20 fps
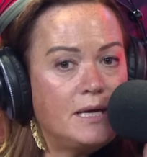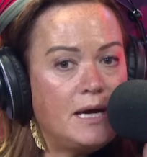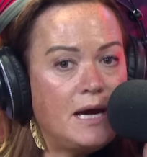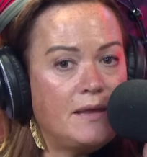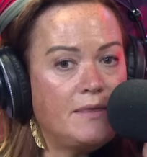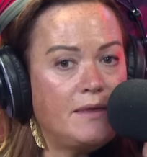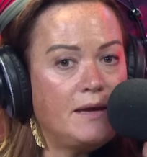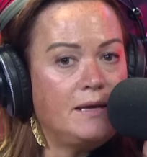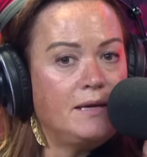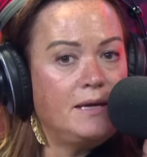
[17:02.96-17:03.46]

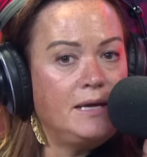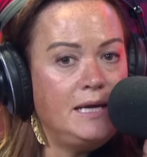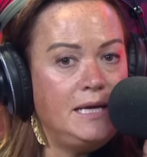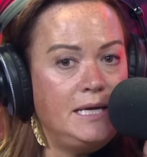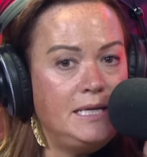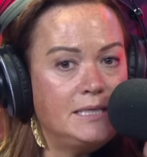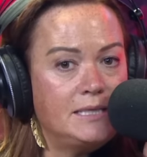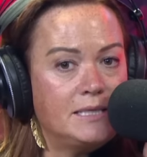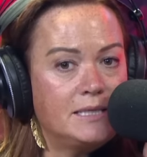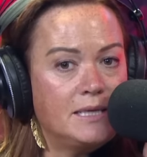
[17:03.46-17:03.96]
and they
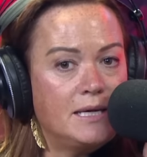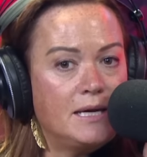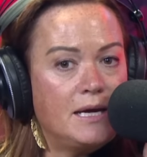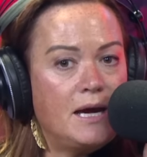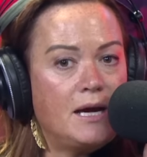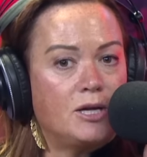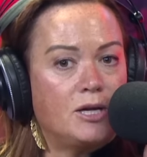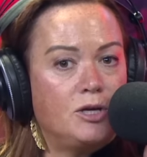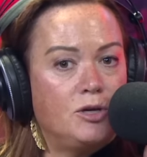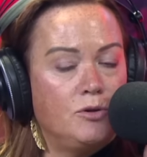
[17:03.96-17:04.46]
need
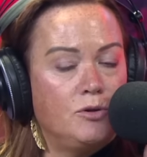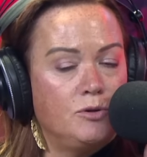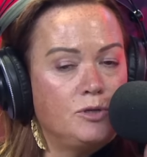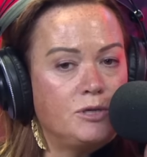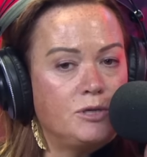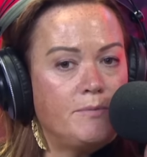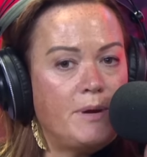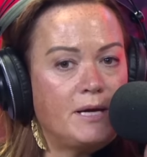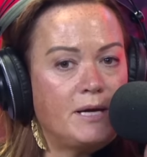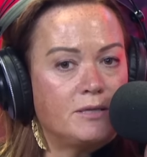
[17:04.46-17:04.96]
a
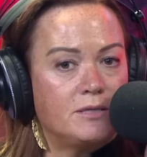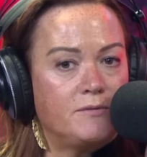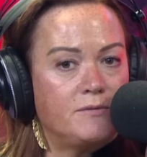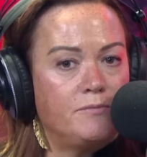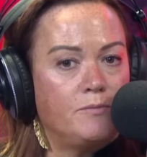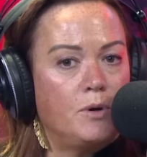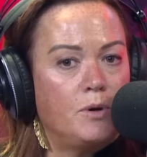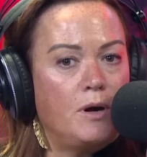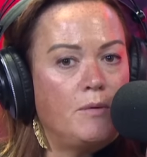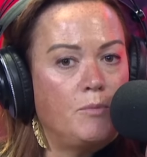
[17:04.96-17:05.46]
huge amount of
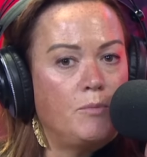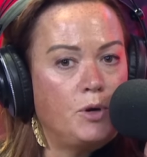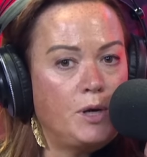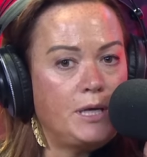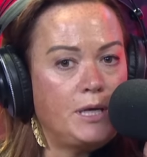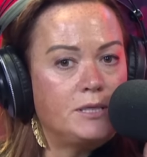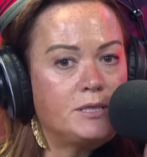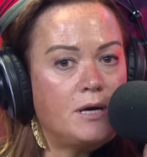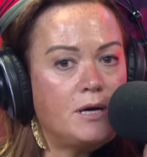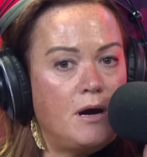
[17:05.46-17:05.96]
m-
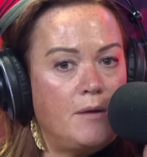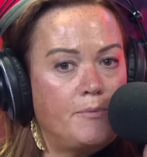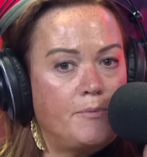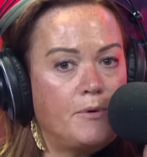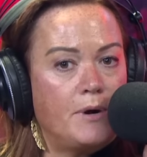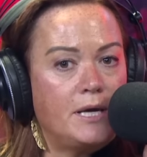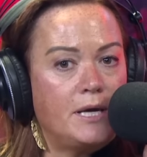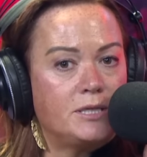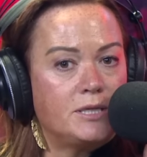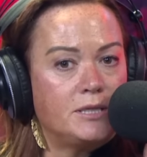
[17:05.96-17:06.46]
money to
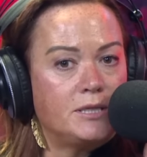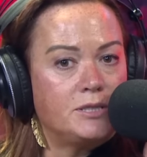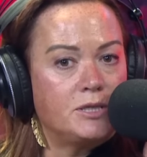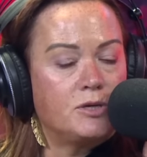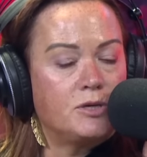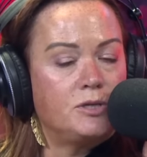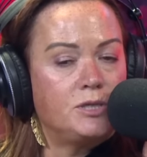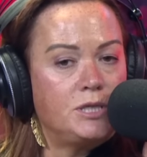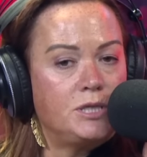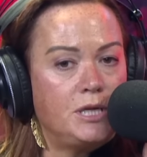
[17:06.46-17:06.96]
operate and to
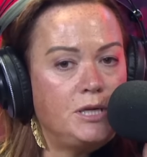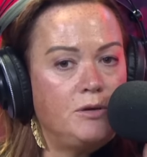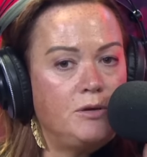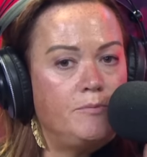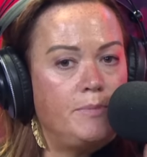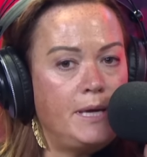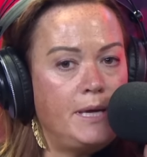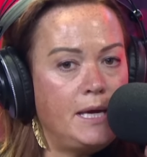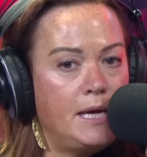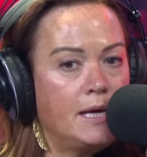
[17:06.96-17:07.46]
continue
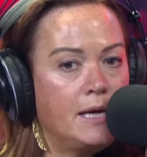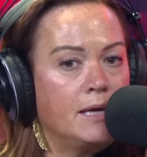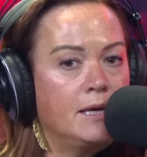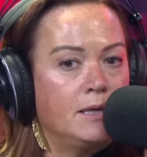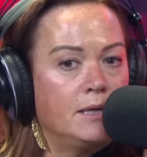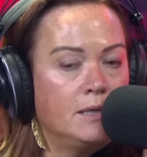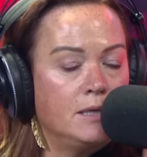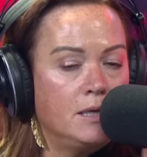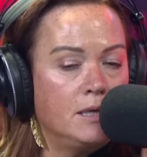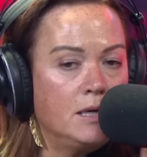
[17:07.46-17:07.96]
being
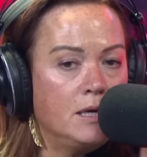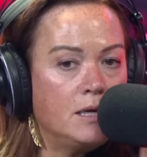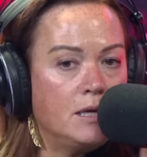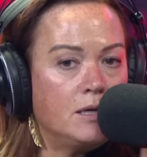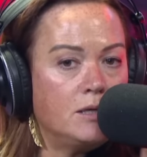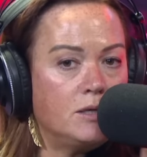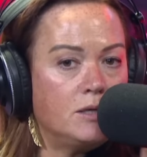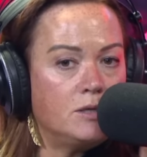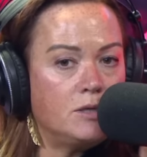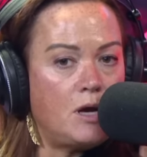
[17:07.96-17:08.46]

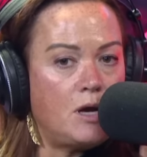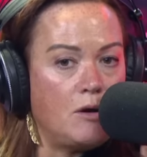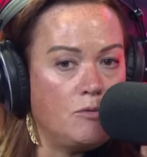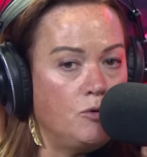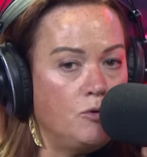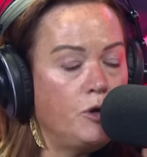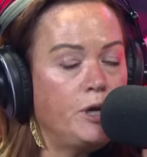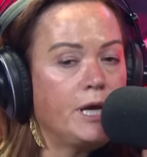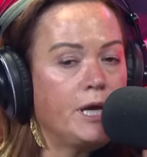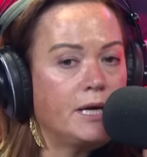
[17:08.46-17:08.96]
are
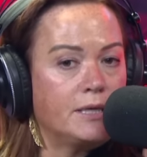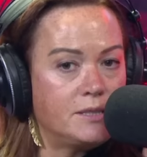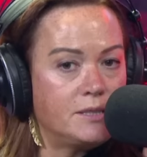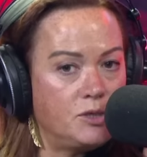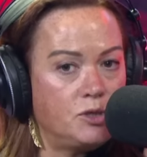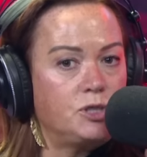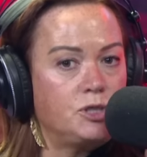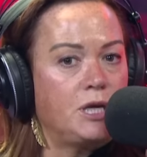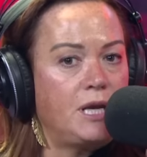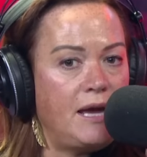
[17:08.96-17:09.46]
running at
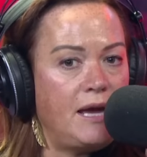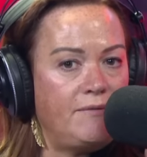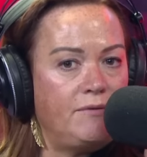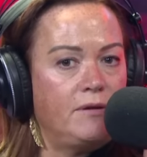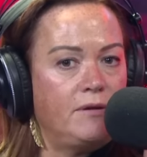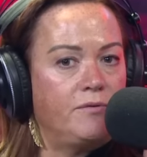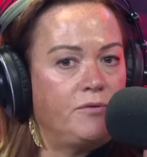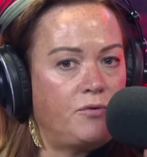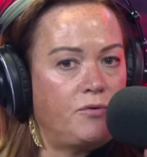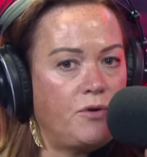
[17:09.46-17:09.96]
such a
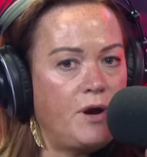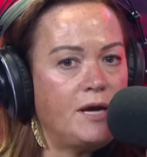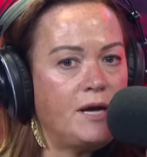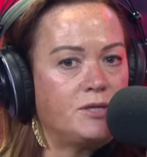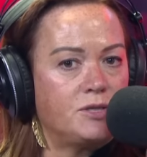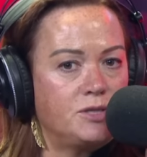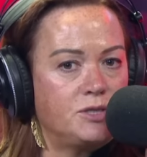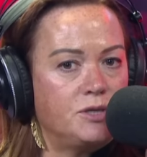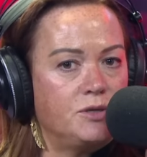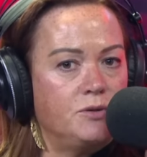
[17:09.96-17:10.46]
level of
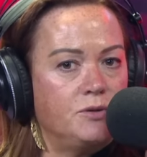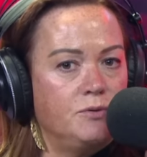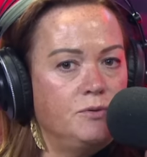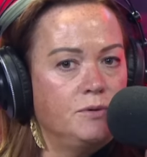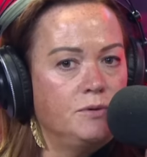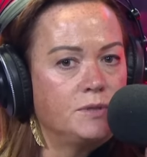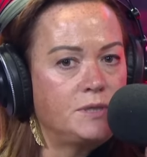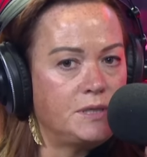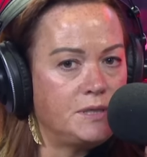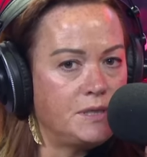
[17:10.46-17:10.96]
threat to
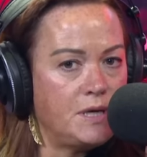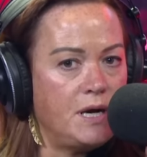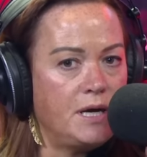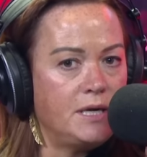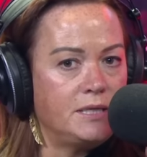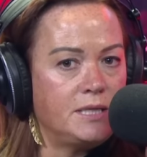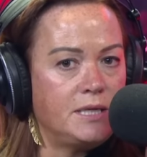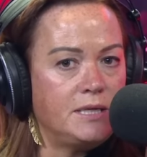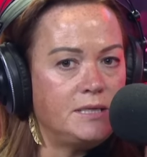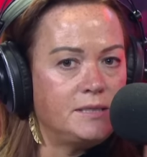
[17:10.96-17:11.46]

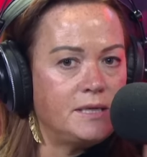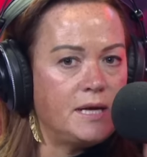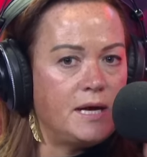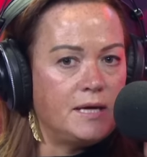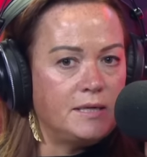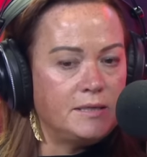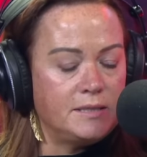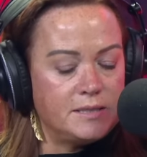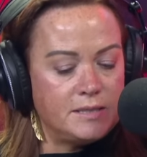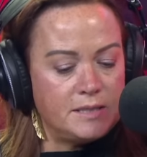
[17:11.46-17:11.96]
societies
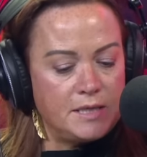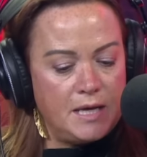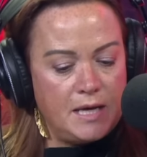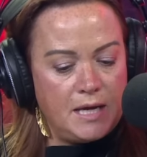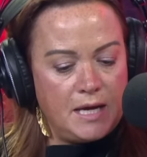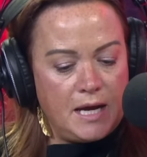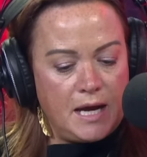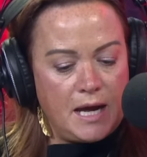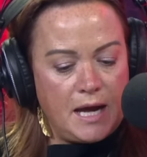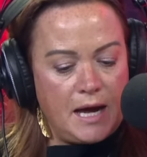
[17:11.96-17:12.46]
and
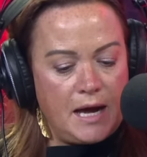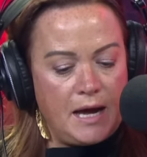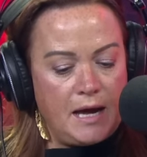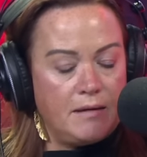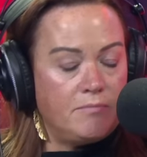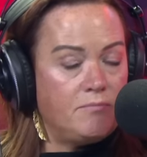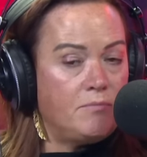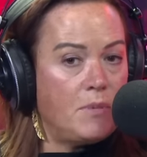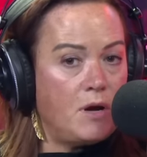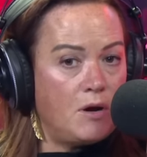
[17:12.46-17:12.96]

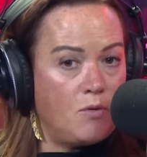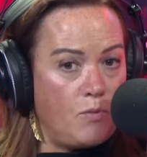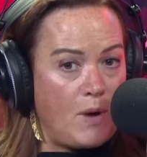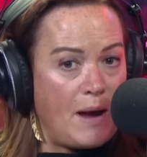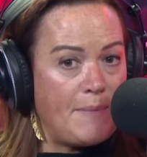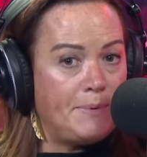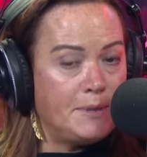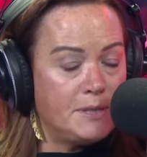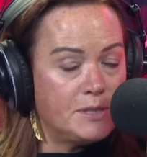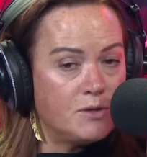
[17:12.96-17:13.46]
uh,
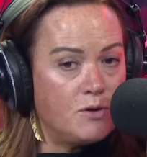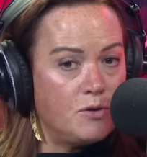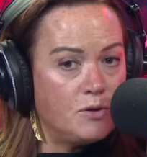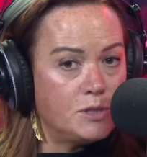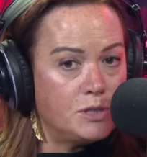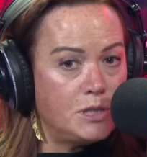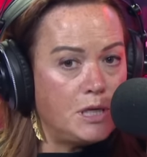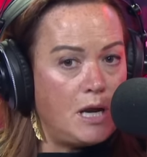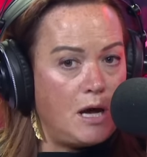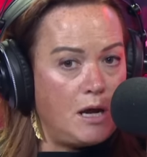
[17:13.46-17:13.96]
weapons
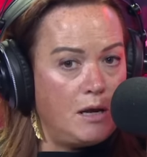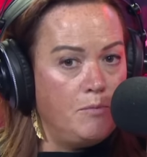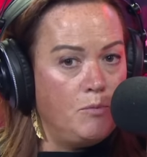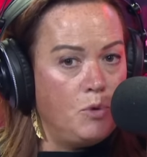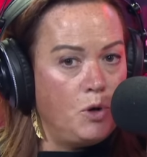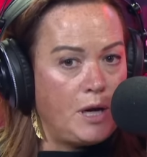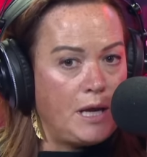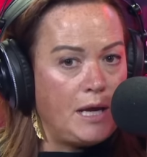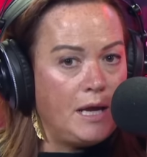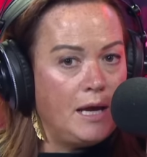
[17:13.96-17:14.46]
cost a lot of
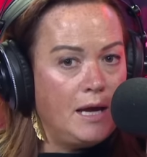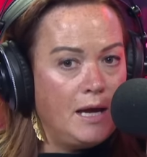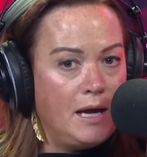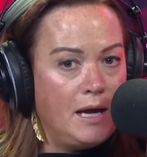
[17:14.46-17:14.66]
money.